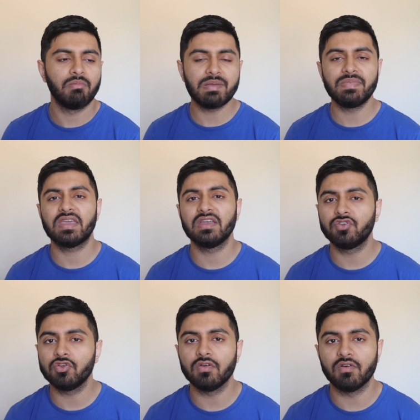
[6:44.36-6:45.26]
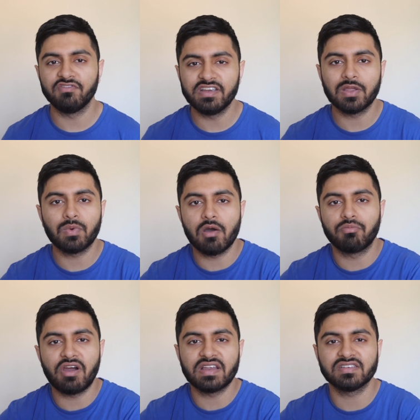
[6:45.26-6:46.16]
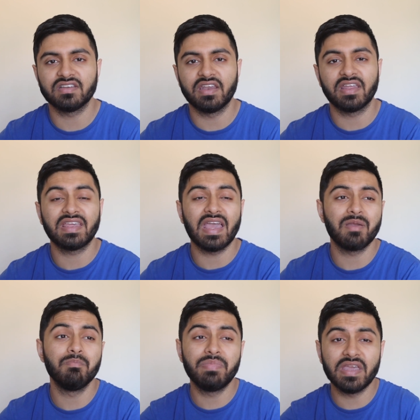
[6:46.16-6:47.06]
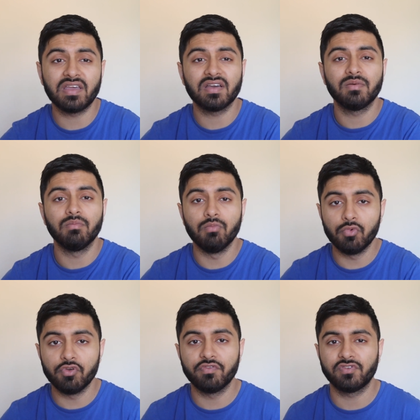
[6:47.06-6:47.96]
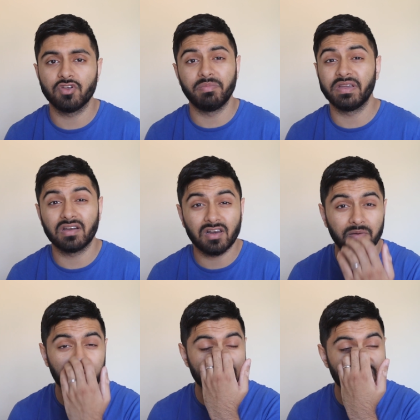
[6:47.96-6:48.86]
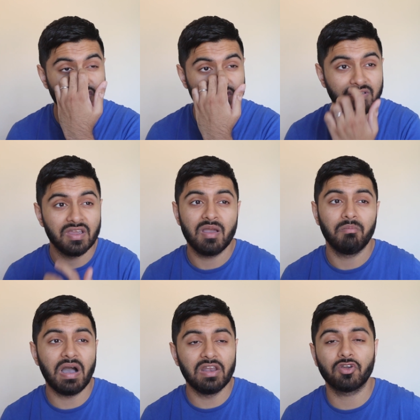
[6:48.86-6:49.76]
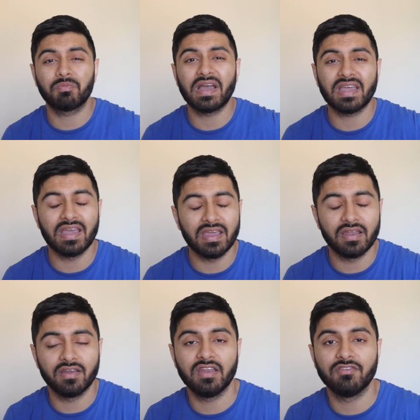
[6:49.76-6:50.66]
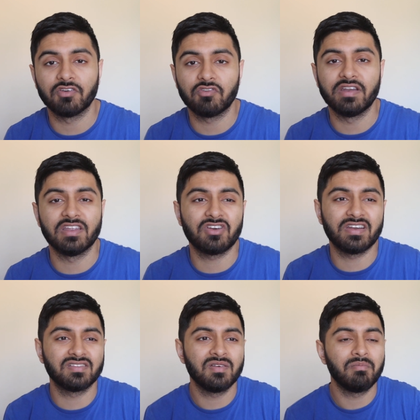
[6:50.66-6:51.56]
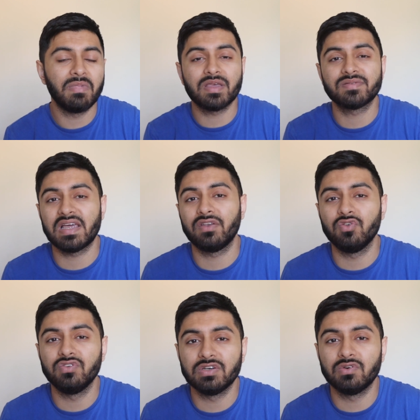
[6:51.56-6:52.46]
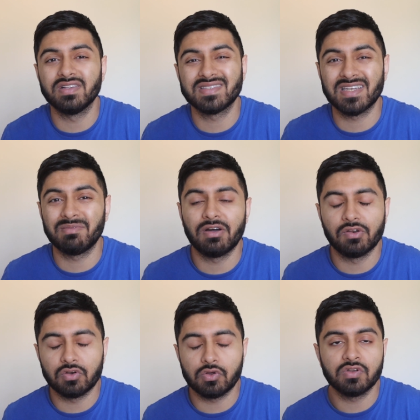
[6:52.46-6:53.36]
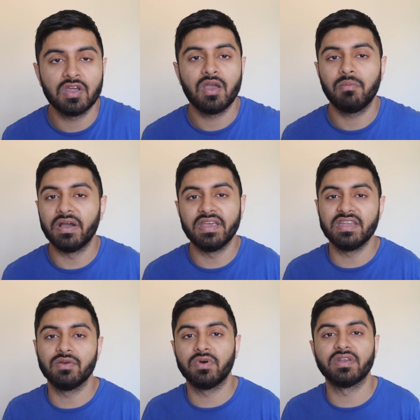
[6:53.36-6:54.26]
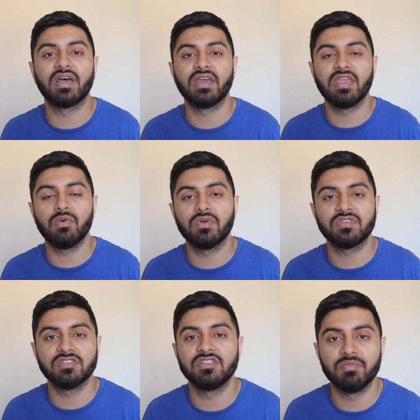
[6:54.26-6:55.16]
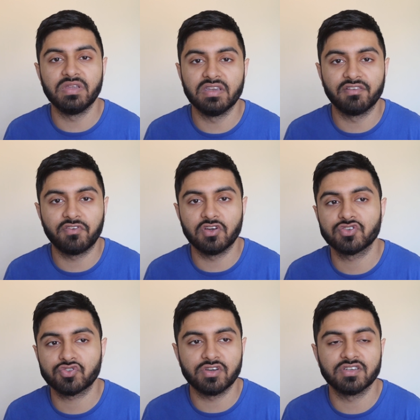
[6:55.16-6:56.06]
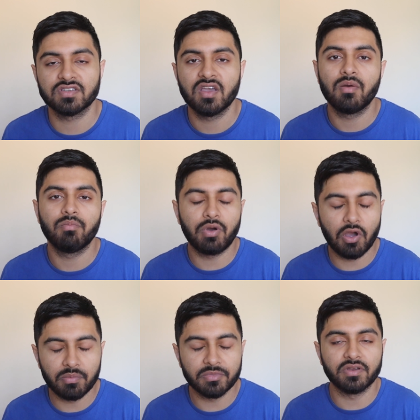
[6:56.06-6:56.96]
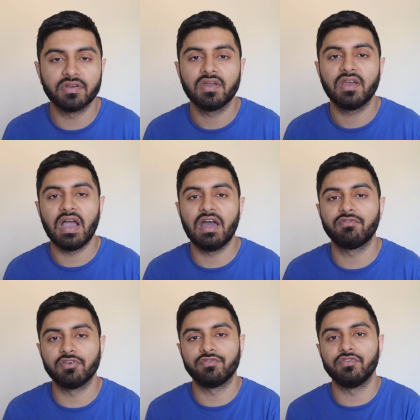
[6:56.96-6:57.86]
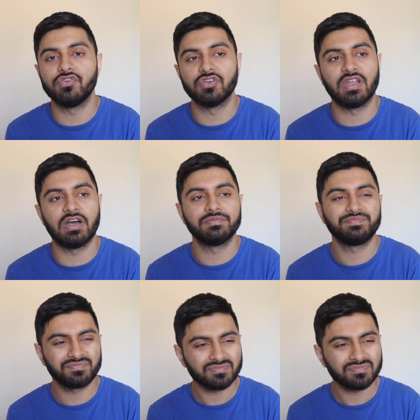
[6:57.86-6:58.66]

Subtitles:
Maybe he can do really well at Brighton and then get a big move to a bigger club. And Chelsea might look back at it in regret. They tried to make him sign a new deal and send him out on loan, but he didn't want that. He wanted to be the first choice, permanent and for the future. Now,